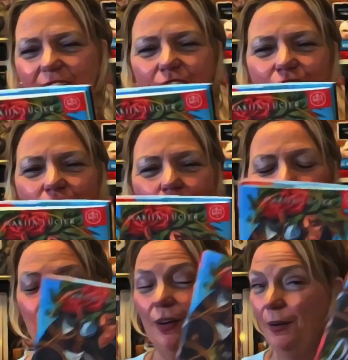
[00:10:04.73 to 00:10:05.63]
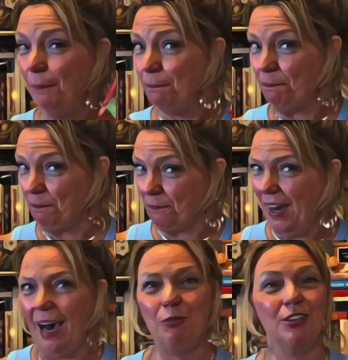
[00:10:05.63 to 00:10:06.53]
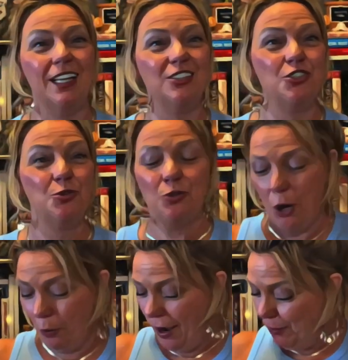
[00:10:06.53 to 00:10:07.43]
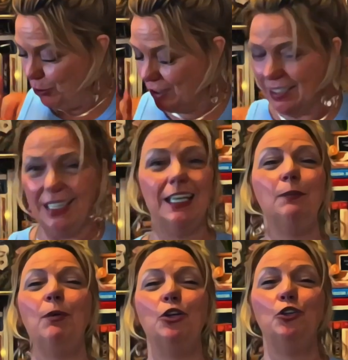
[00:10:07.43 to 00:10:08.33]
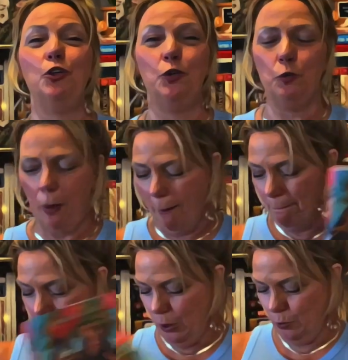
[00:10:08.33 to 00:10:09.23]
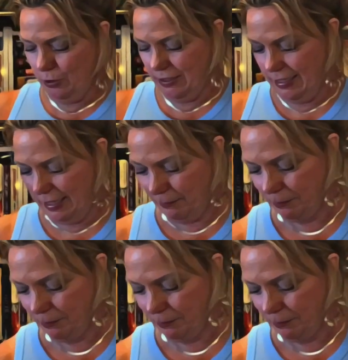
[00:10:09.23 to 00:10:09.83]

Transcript: so I will let you know. I will keep you posted.